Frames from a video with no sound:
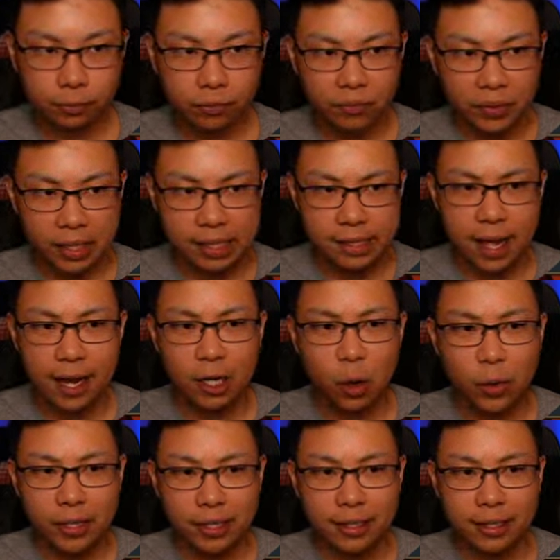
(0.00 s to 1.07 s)
He's not
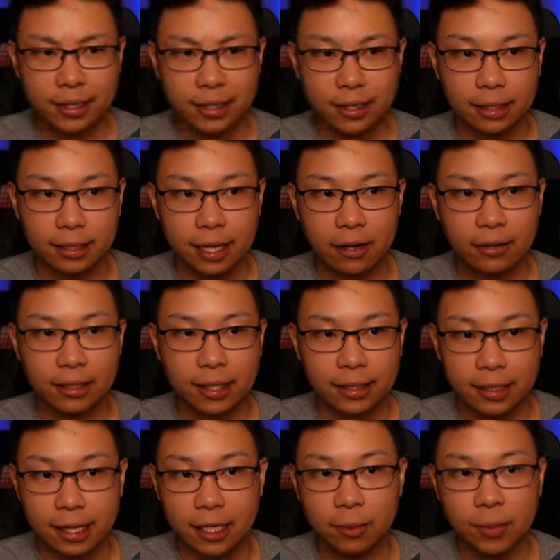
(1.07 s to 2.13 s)
going to uh, calculate
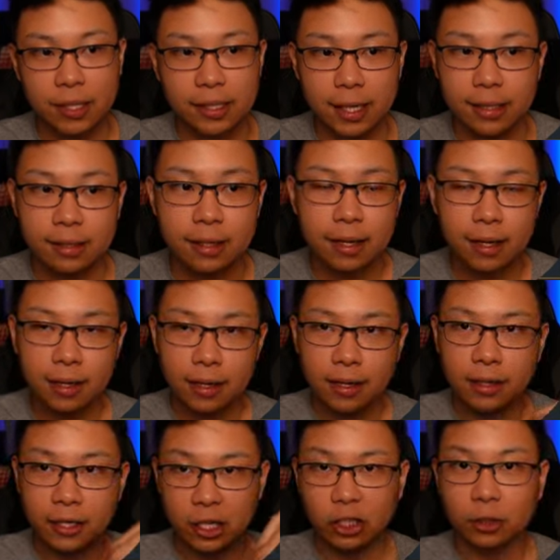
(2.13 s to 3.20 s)
the enemies as
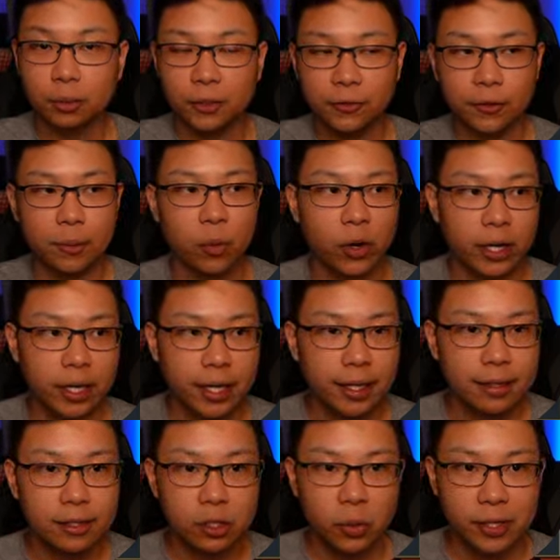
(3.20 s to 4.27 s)
killable from one
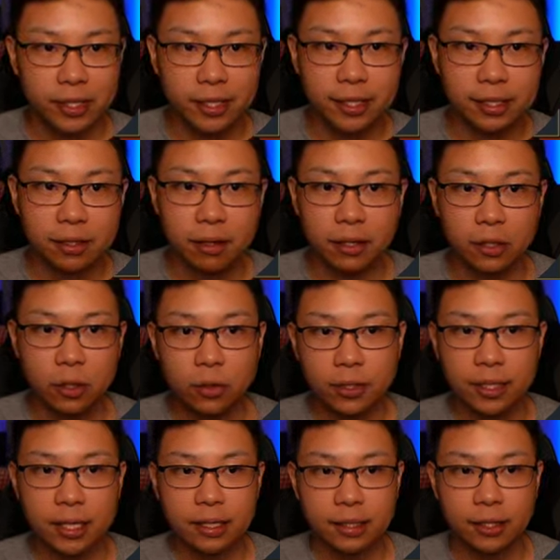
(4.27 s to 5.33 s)
hit, so he's going to start using
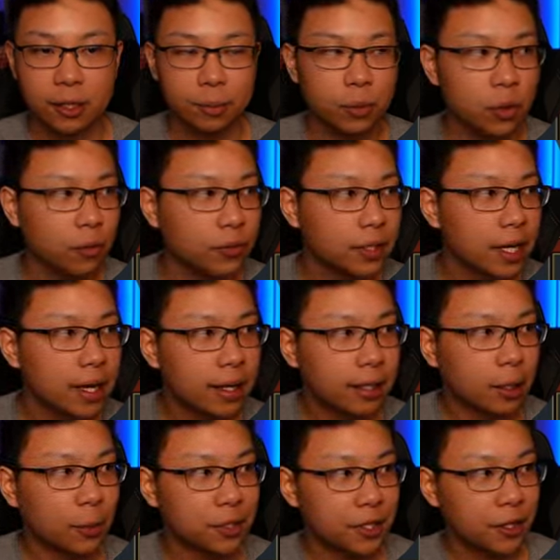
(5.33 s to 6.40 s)
his other moves.
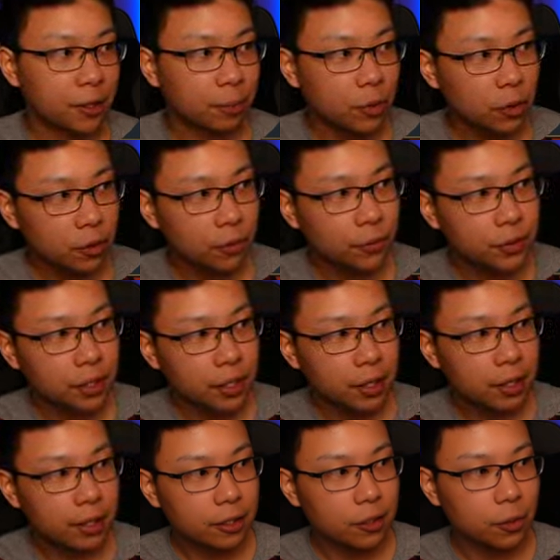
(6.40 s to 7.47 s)
Now, his other moves
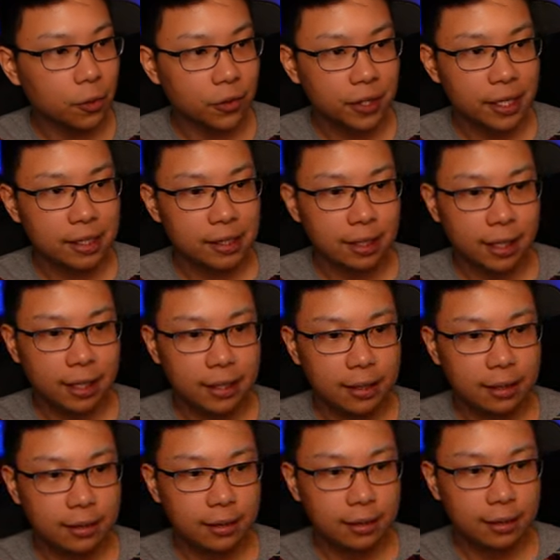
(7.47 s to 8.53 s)
do things like,
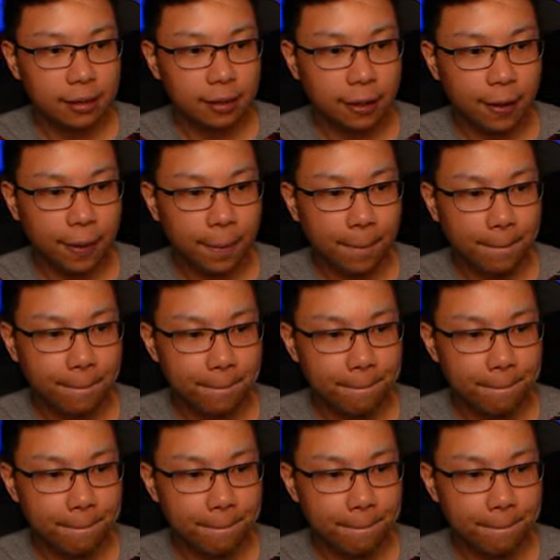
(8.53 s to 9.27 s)
um,